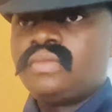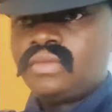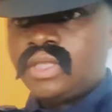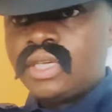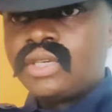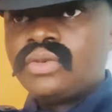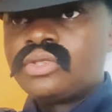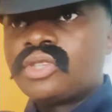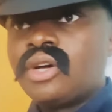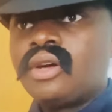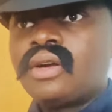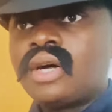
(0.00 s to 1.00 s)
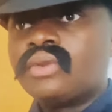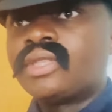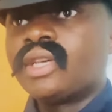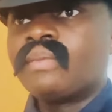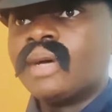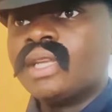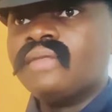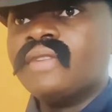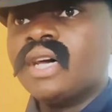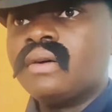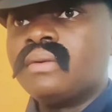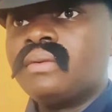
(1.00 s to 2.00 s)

Thank you, sir. I'll take my leave now.